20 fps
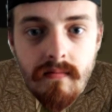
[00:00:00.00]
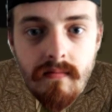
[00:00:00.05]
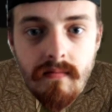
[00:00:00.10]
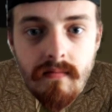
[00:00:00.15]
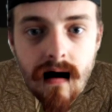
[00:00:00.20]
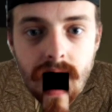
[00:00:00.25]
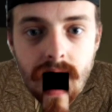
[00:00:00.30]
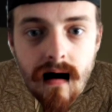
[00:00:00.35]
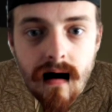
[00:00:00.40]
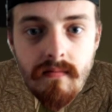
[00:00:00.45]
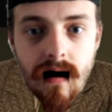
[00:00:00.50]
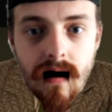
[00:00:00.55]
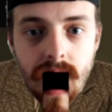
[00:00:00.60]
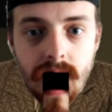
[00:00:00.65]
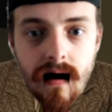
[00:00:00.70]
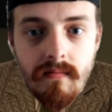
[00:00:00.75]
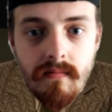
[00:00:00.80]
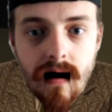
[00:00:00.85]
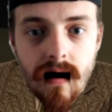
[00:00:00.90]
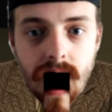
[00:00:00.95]
that
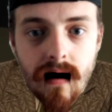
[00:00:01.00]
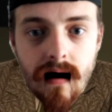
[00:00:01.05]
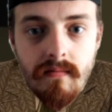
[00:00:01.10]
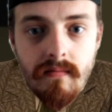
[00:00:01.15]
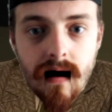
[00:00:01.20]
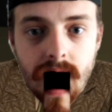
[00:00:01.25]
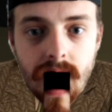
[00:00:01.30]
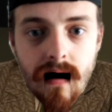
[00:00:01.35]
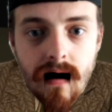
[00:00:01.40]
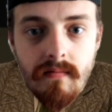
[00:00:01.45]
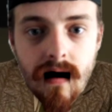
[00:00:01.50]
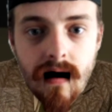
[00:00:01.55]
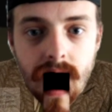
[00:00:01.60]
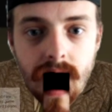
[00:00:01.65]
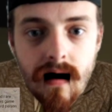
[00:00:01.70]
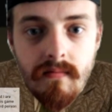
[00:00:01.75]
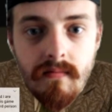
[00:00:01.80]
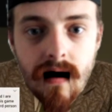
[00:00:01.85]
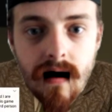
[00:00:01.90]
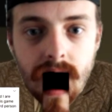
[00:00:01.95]
confirms
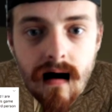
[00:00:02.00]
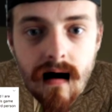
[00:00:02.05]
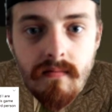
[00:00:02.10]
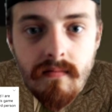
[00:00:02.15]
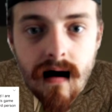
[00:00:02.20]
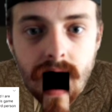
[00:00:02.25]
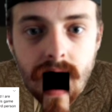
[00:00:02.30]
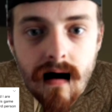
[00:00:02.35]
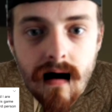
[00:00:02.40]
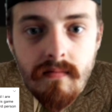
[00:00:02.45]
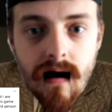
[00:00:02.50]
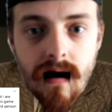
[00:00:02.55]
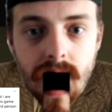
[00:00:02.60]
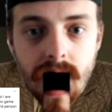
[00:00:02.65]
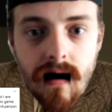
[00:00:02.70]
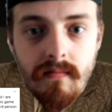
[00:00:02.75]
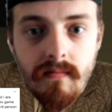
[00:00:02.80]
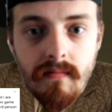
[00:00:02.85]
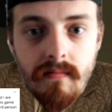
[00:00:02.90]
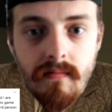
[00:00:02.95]
first person in
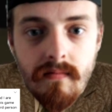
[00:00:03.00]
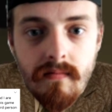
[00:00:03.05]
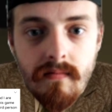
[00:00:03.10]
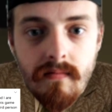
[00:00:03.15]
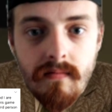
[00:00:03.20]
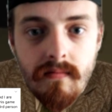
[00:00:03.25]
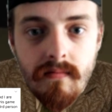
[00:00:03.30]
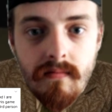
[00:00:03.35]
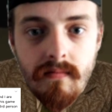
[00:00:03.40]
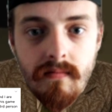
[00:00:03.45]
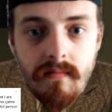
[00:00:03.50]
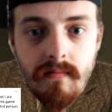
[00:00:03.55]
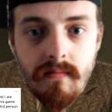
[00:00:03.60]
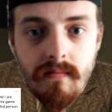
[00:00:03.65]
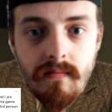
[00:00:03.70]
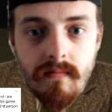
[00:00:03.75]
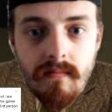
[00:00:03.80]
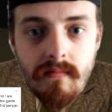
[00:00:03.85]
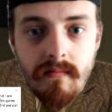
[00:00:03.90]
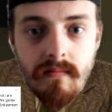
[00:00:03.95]
hubs
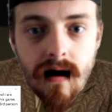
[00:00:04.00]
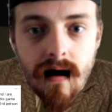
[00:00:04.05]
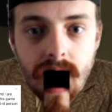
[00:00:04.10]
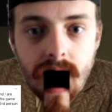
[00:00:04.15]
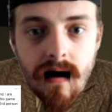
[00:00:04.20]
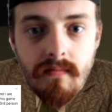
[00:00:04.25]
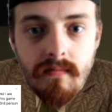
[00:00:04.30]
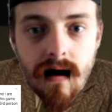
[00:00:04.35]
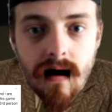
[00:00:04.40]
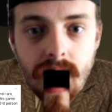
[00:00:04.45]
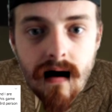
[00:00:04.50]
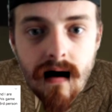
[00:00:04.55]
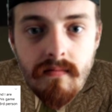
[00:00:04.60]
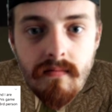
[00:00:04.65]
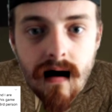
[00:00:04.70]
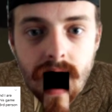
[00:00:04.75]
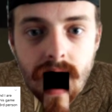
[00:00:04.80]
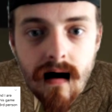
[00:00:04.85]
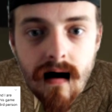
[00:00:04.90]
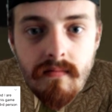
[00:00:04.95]
and third
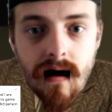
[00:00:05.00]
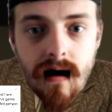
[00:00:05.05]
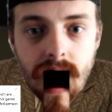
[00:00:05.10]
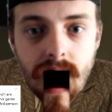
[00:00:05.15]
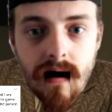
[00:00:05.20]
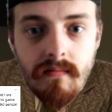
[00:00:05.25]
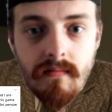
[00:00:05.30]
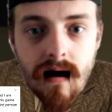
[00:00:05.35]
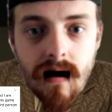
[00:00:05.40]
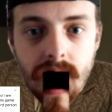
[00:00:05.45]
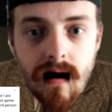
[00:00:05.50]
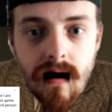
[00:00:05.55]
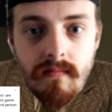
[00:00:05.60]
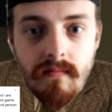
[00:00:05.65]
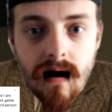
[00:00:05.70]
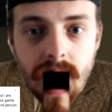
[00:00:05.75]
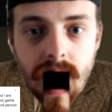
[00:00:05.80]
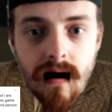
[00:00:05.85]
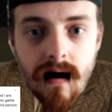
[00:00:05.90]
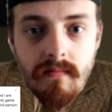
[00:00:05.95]
person outside an
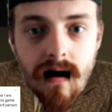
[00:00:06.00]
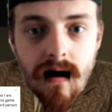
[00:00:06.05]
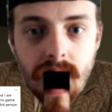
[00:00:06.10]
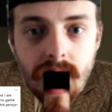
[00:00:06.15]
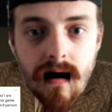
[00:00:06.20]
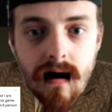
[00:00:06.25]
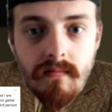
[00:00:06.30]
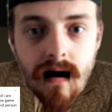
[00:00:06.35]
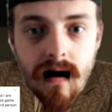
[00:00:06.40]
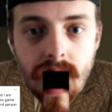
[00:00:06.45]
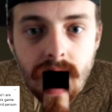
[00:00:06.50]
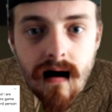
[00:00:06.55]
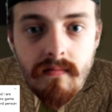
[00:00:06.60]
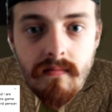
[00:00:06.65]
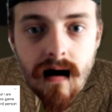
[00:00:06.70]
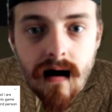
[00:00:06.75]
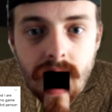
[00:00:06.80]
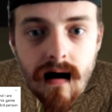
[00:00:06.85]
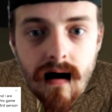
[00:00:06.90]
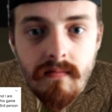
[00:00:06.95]
open world. And what this
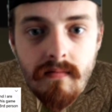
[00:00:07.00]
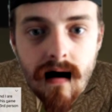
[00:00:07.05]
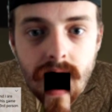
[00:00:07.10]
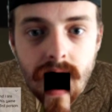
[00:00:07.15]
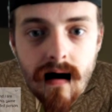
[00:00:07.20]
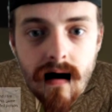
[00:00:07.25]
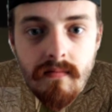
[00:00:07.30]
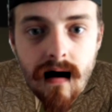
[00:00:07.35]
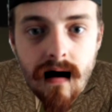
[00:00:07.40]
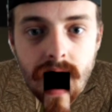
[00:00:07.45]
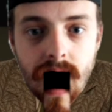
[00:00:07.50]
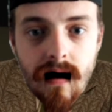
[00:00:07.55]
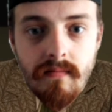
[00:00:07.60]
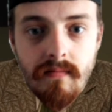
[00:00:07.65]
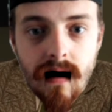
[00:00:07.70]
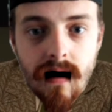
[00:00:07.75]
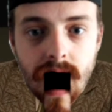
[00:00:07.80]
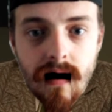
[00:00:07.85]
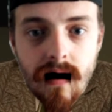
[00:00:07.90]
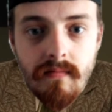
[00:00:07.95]
could allude to is
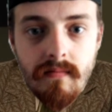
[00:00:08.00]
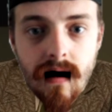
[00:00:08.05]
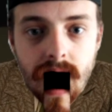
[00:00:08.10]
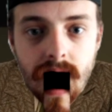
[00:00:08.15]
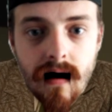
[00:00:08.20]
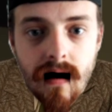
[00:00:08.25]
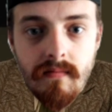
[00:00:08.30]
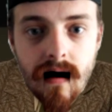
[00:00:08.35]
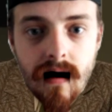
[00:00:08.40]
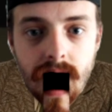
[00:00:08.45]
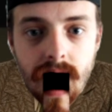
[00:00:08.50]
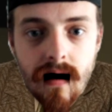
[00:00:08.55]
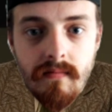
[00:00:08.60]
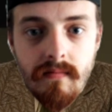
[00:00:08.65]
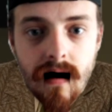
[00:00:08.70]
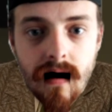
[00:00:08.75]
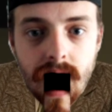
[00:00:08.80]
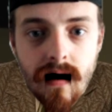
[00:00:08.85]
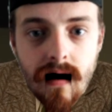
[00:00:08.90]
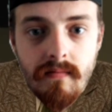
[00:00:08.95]
the way you see your character in
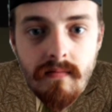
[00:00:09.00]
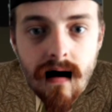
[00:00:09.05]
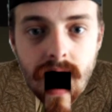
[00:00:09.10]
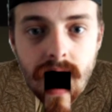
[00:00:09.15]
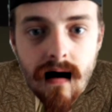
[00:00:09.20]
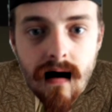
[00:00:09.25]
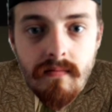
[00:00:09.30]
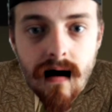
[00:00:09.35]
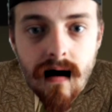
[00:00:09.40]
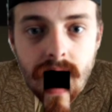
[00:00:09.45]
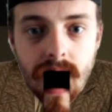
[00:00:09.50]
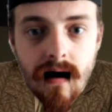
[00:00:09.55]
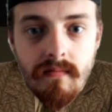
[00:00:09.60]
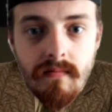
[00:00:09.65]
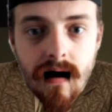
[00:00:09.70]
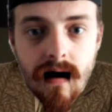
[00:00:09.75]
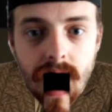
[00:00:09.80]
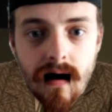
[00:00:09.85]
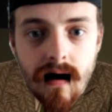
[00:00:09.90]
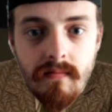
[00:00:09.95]
cutscenes would
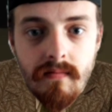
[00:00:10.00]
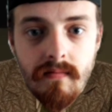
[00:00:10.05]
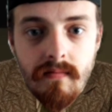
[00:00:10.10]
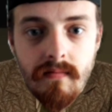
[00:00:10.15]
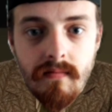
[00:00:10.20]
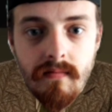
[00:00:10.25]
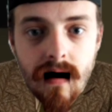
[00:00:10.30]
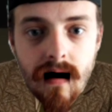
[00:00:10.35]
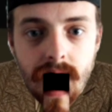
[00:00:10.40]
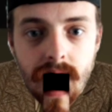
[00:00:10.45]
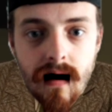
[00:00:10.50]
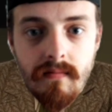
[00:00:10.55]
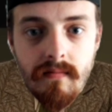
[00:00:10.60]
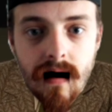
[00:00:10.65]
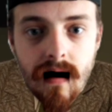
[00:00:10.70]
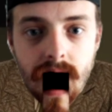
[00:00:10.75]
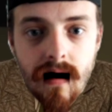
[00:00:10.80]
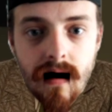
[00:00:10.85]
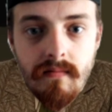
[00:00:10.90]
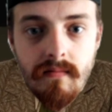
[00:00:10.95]
very much
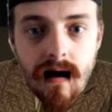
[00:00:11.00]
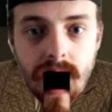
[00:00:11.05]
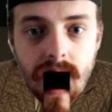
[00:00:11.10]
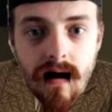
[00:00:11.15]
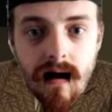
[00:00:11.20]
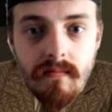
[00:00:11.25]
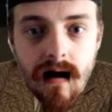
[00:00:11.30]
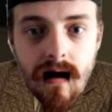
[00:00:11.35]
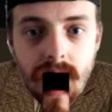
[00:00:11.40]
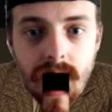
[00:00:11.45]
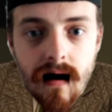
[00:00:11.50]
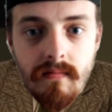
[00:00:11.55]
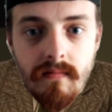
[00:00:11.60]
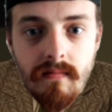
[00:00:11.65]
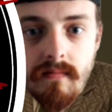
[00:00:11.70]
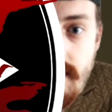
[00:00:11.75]
suit this conundrum here.